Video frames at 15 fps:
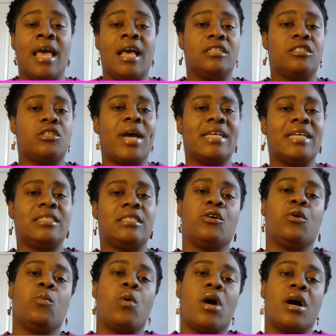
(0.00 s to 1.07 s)
And so as
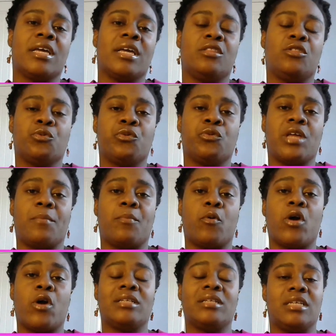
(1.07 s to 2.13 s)
they're walking through that
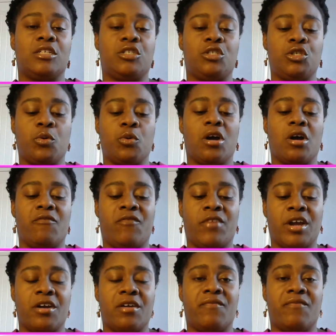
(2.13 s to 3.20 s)
process, you are
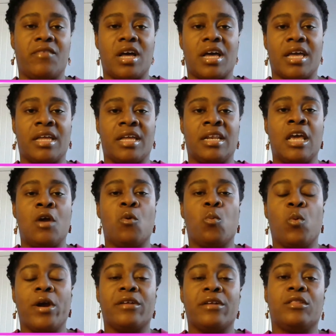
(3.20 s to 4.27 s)
verifying
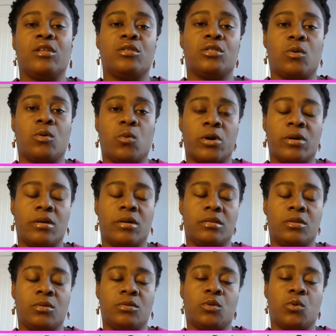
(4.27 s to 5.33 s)
where
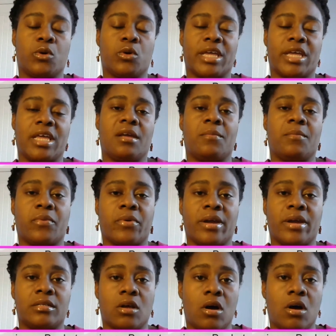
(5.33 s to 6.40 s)
those organic
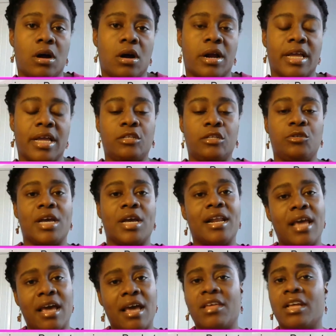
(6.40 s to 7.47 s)
breaks are. And you kind
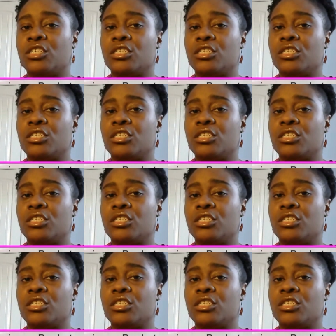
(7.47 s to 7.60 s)
of have that